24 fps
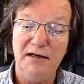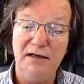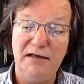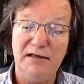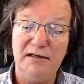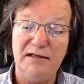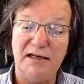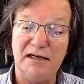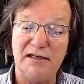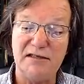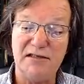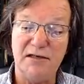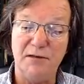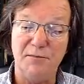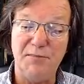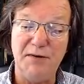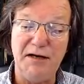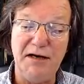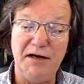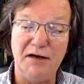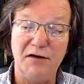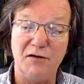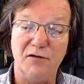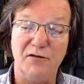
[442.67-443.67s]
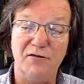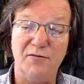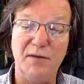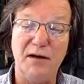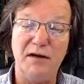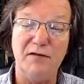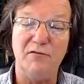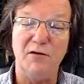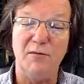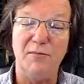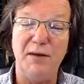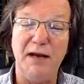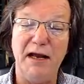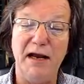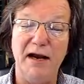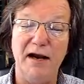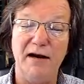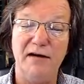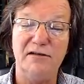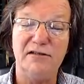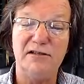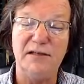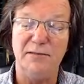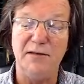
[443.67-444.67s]
Doesn't appear to have been
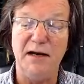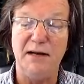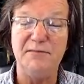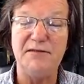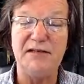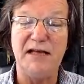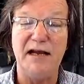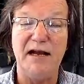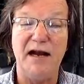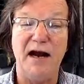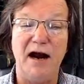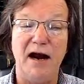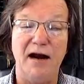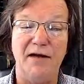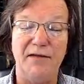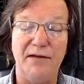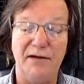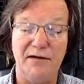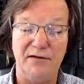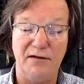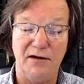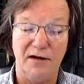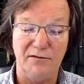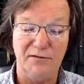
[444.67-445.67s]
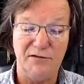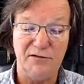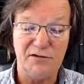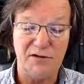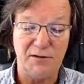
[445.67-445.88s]
repaired. Sometimes they are. They not, used to